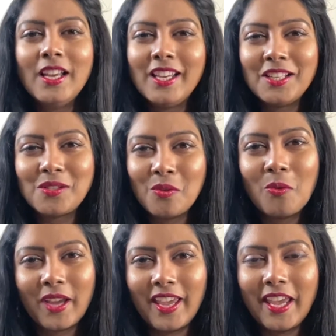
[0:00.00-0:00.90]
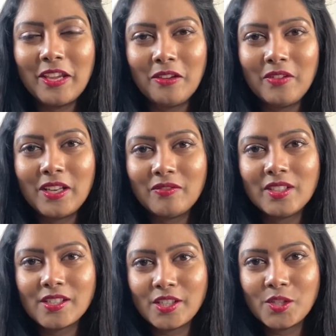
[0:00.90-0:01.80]
It's okay even if
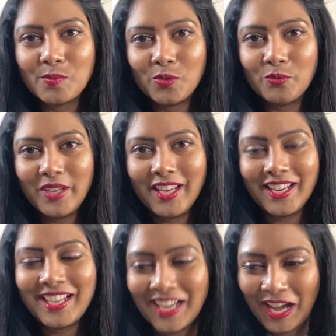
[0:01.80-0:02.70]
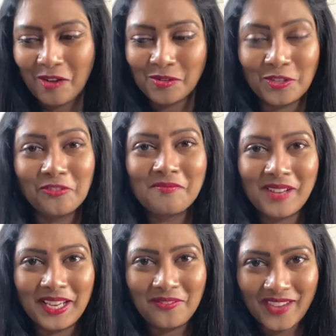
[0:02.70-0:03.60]
this is moving out of
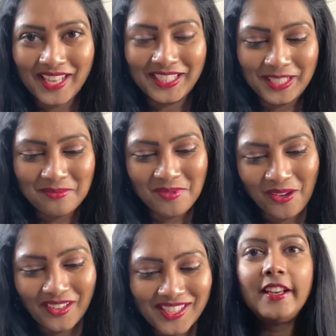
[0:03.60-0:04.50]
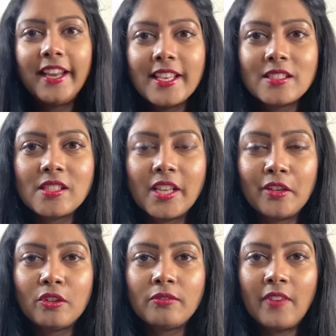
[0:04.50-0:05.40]
my vanity box. Next set
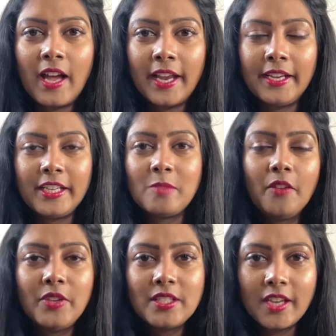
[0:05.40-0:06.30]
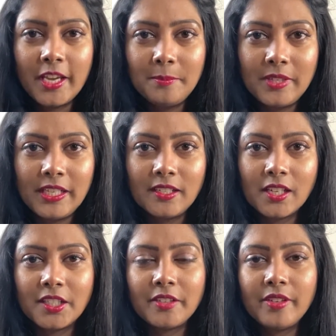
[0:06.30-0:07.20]
of items which I am
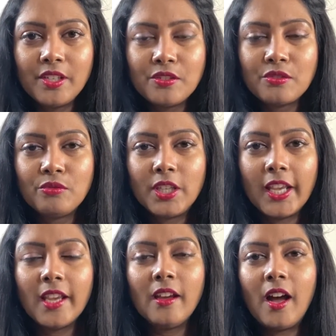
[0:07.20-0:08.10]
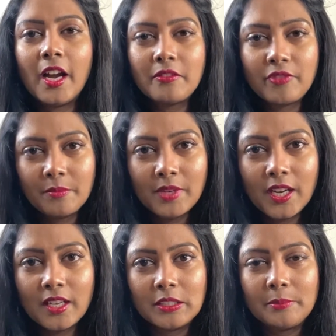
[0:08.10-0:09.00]
decluttering today are from
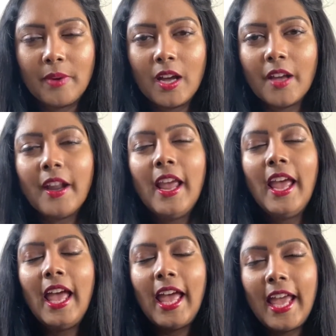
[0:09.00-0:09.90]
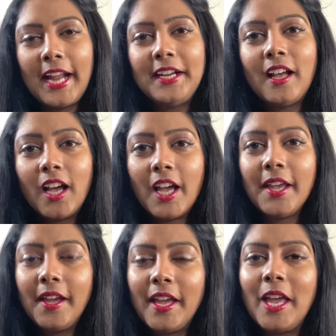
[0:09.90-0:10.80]
Colorbar, and I
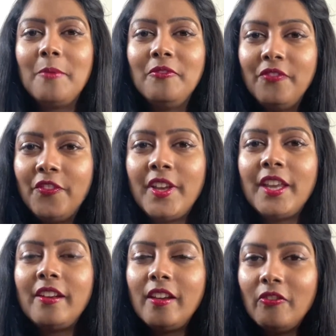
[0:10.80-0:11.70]
am very